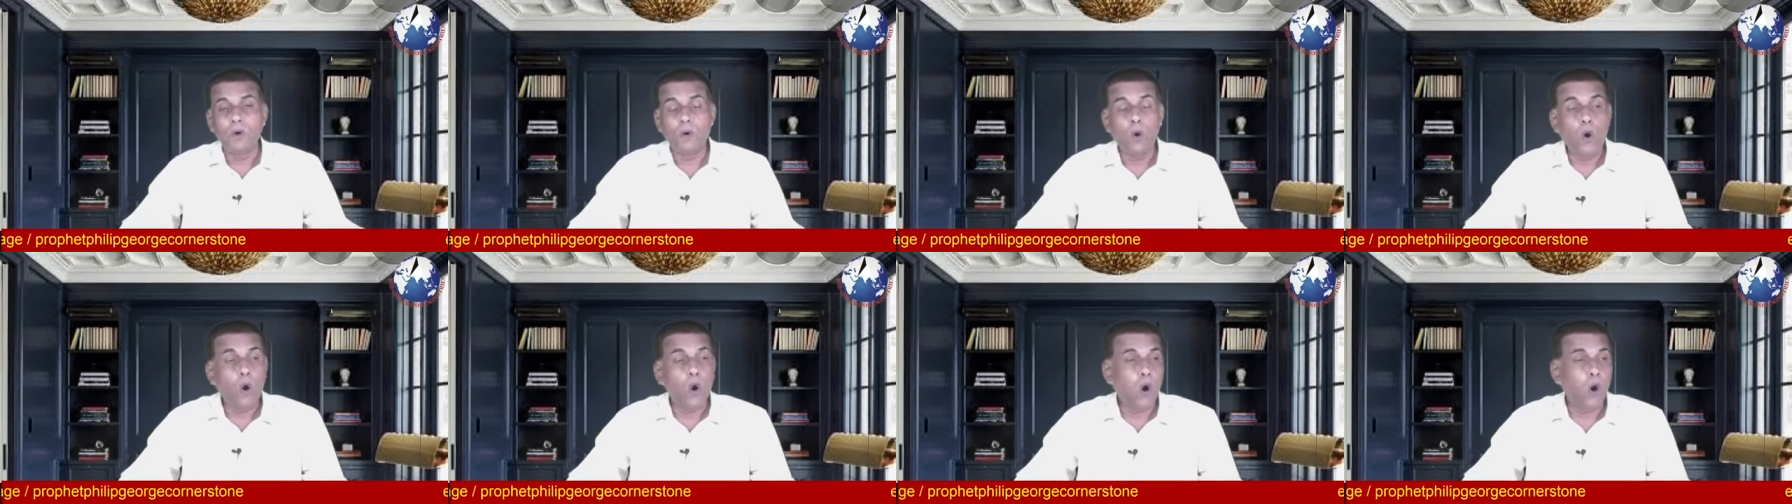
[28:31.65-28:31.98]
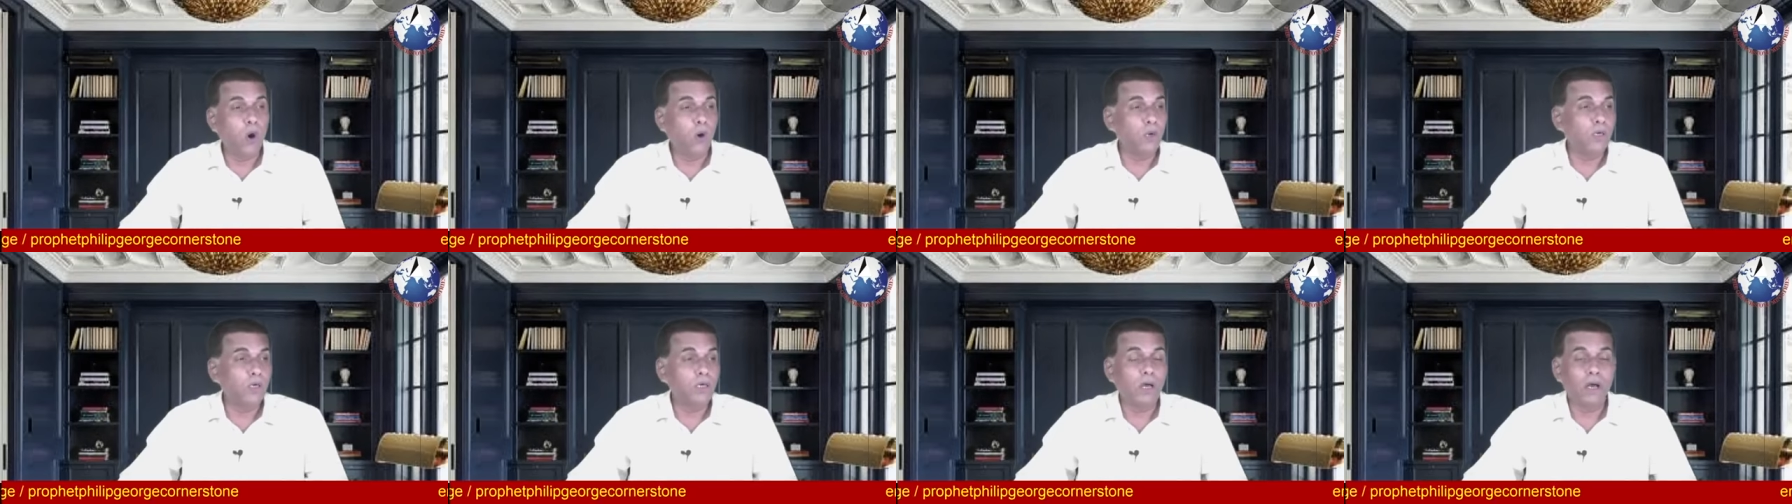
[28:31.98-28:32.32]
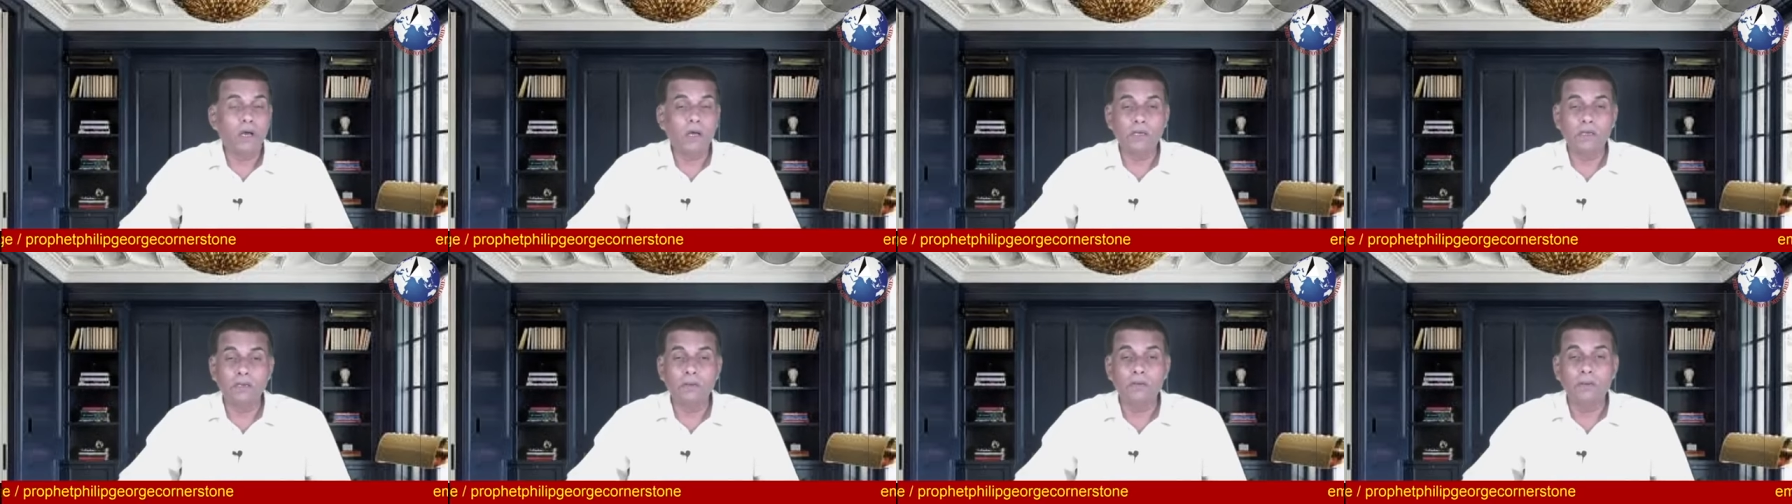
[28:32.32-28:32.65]
old
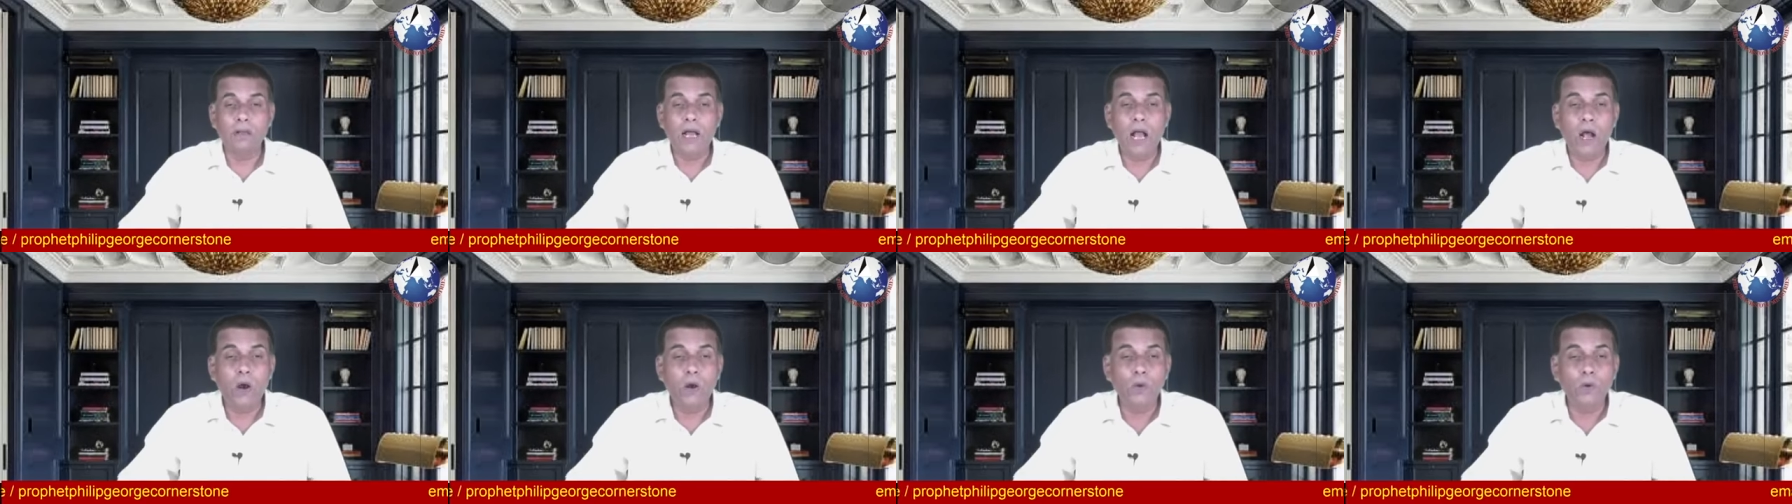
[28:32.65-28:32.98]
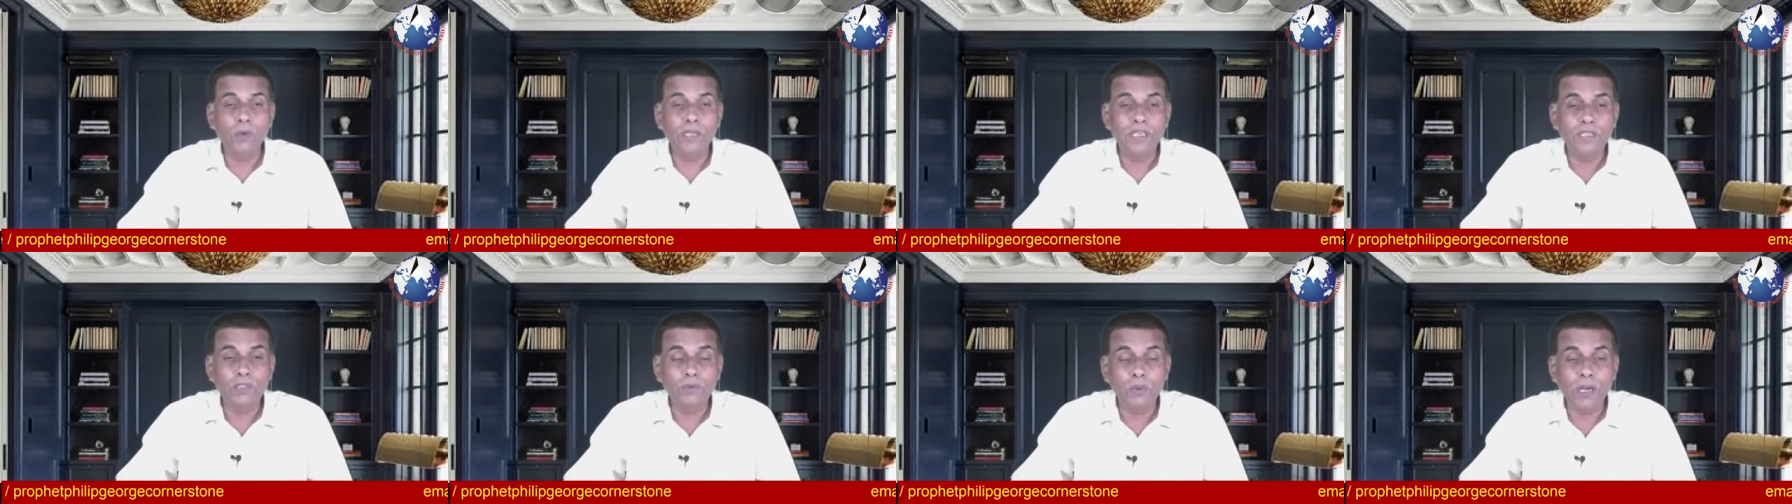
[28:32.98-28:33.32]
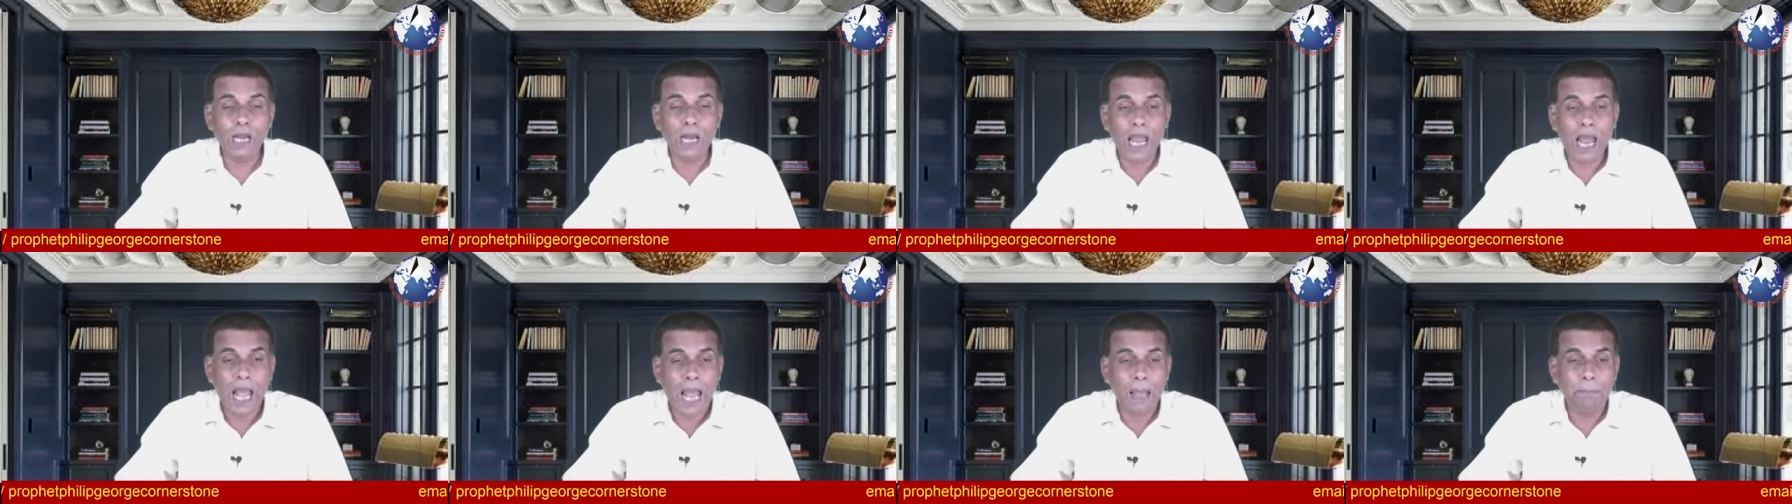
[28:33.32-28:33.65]
or how it
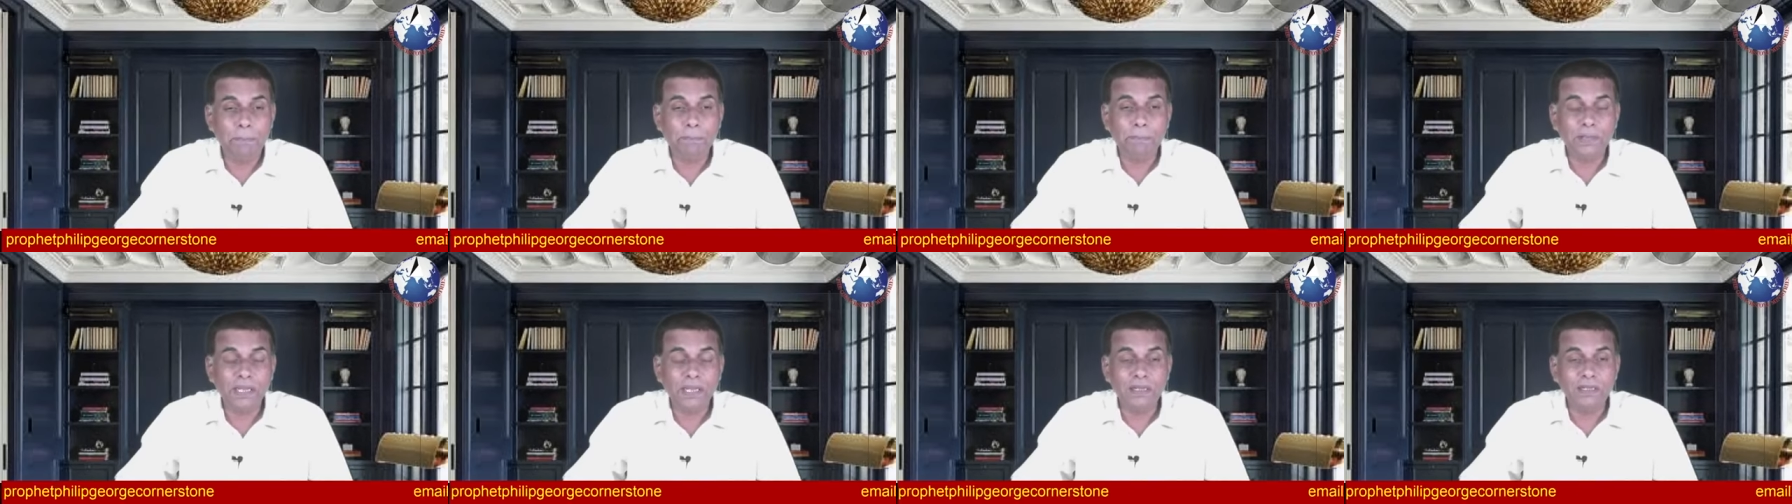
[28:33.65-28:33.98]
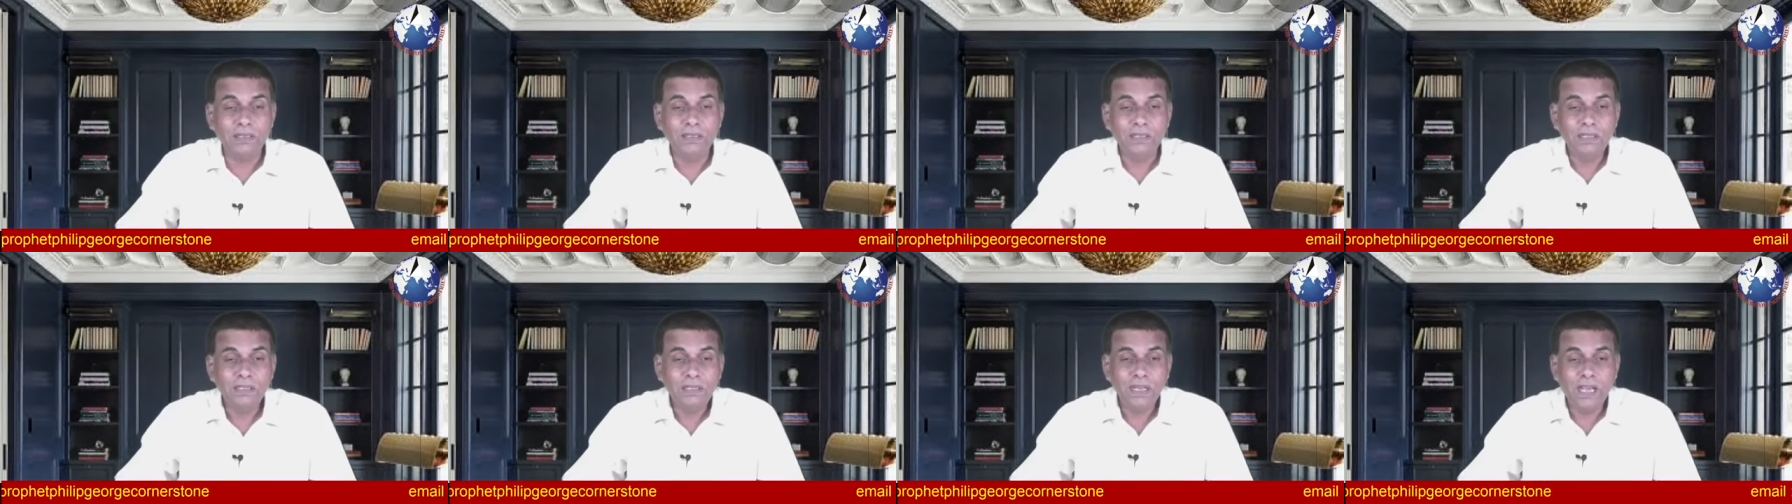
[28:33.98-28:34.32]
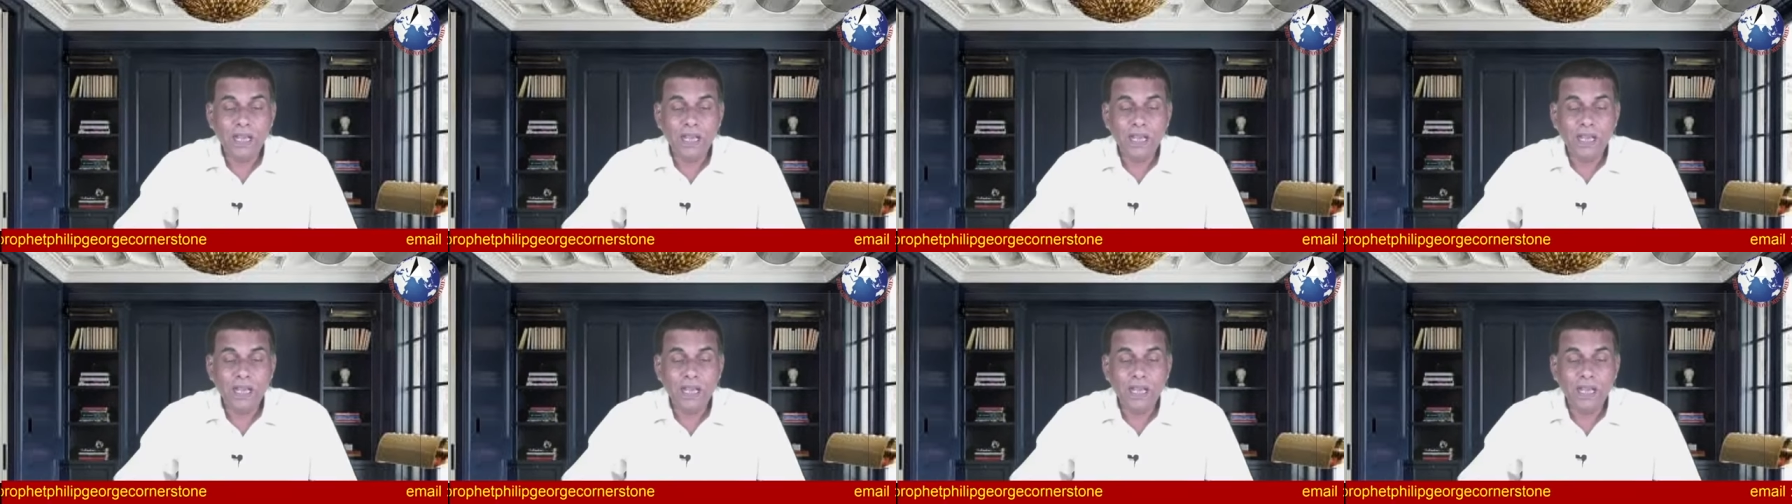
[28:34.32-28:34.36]
will happen